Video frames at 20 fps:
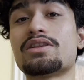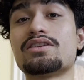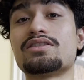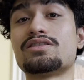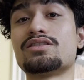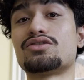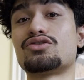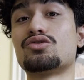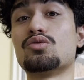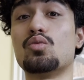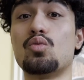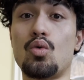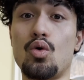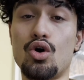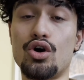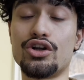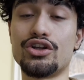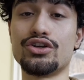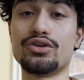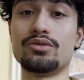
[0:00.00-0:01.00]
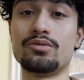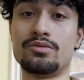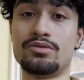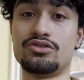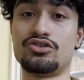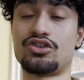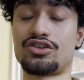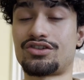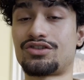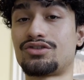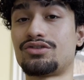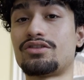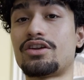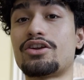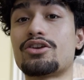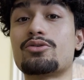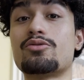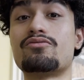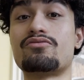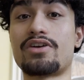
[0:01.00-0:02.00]
this is to warn you, just so
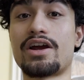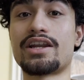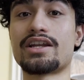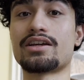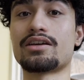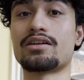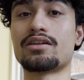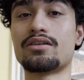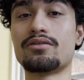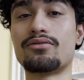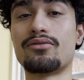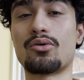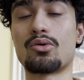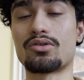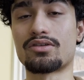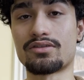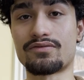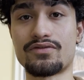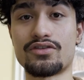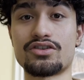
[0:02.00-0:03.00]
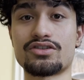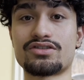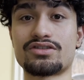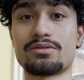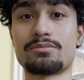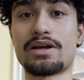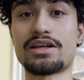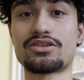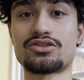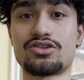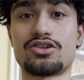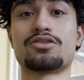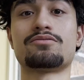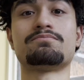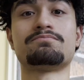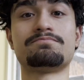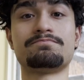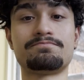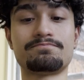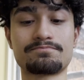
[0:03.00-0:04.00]
that you're ready for the first semester.
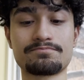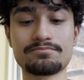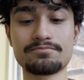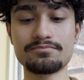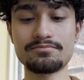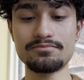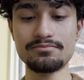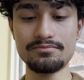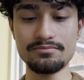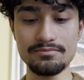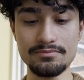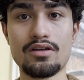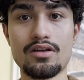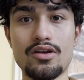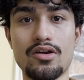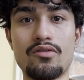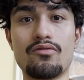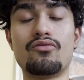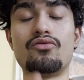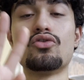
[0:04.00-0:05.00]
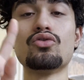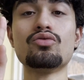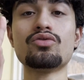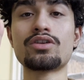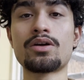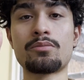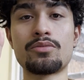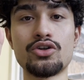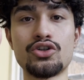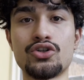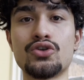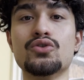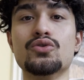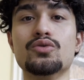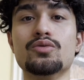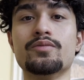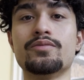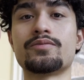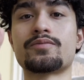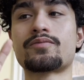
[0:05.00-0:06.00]
Rule number
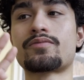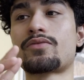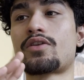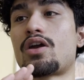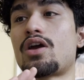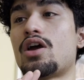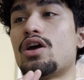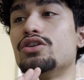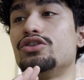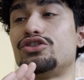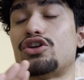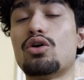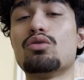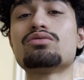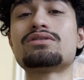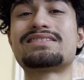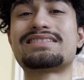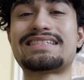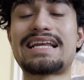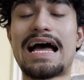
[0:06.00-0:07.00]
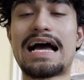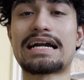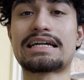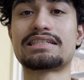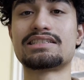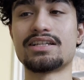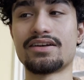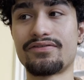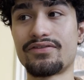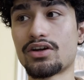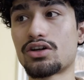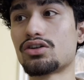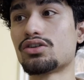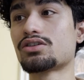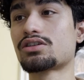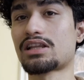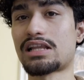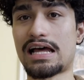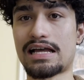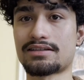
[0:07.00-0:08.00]
2, don't stack
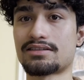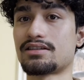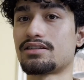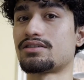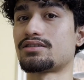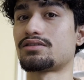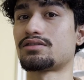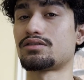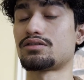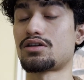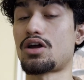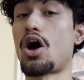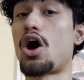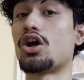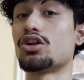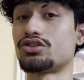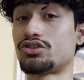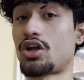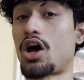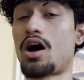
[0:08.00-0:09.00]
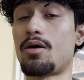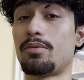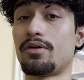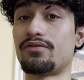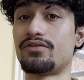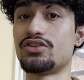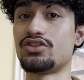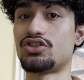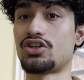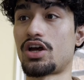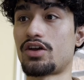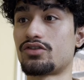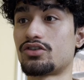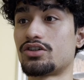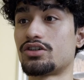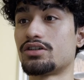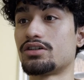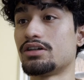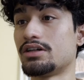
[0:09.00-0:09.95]
difficult classes on top of each other.